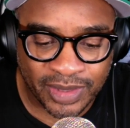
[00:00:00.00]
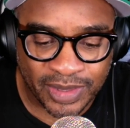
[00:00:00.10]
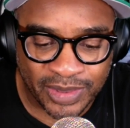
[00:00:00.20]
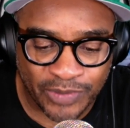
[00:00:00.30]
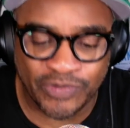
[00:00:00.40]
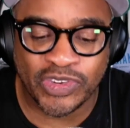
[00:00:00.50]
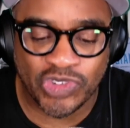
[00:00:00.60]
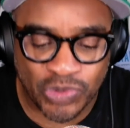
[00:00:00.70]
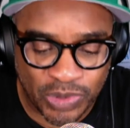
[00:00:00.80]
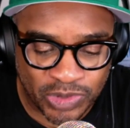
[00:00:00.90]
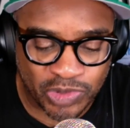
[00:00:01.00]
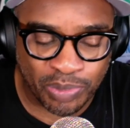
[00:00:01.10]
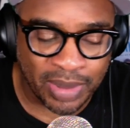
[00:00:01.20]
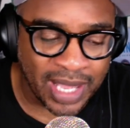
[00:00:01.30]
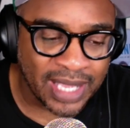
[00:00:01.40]
the visuals,
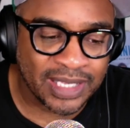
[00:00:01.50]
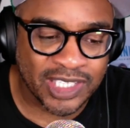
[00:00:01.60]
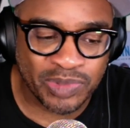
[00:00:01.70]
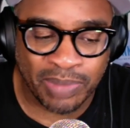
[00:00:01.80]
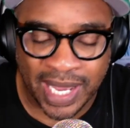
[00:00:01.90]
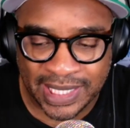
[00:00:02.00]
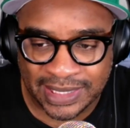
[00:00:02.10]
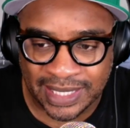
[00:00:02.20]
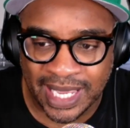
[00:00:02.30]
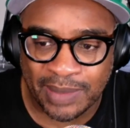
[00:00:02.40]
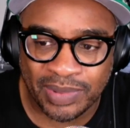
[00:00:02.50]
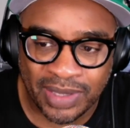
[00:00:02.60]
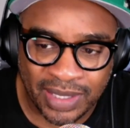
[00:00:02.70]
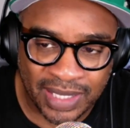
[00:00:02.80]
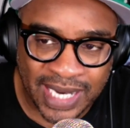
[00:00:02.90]
by his body type
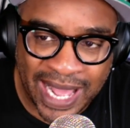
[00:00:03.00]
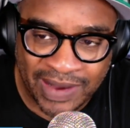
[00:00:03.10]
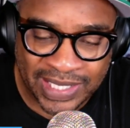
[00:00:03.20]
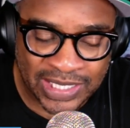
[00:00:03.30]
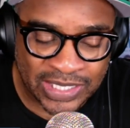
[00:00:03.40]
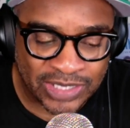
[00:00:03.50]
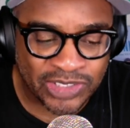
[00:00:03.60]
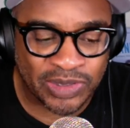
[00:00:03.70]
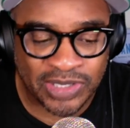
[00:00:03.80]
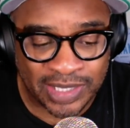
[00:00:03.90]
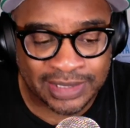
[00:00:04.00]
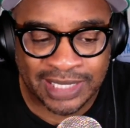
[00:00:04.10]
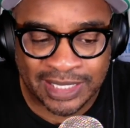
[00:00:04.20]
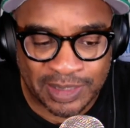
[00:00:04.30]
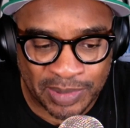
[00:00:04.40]
and how he looks. So it's going to
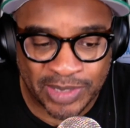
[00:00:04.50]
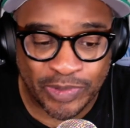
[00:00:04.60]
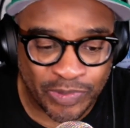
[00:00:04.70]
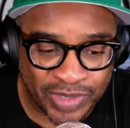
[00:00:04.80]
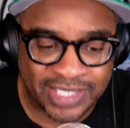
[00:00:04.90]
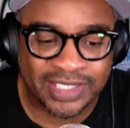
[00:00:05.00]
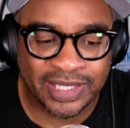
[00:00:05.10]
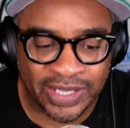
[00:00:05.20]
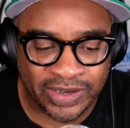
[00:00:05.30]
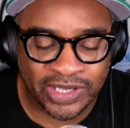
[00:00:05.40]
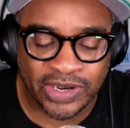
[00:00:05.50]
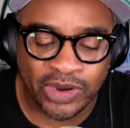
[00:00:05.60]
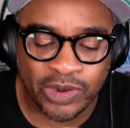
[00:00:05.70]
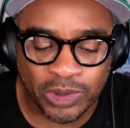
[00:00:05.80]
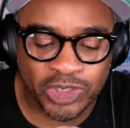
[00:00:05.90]
take some convincing there to get our
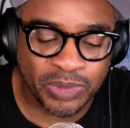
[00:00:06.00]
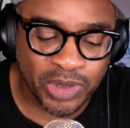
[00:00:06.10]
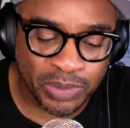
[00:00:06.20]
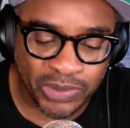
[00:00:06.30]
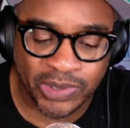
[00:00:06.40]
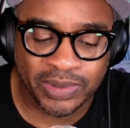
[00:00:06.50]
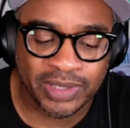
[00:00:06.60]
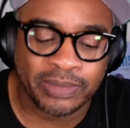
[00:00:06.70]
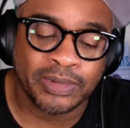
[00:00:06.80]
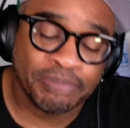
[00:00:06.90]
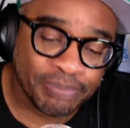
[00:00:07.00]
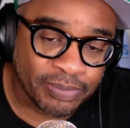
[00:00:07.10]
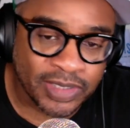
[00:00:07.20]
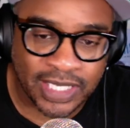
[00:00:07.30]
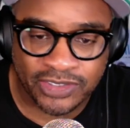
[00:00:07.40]
coach to be on board with him.
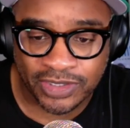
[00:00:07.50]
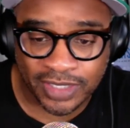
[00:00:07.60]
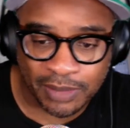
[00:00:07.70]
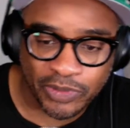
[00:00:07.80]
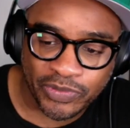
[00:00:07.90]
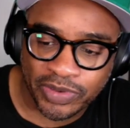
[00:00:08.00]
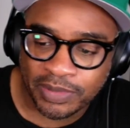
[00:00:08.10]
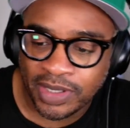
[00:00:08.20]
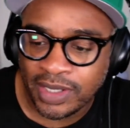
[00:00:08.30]
That's just coming from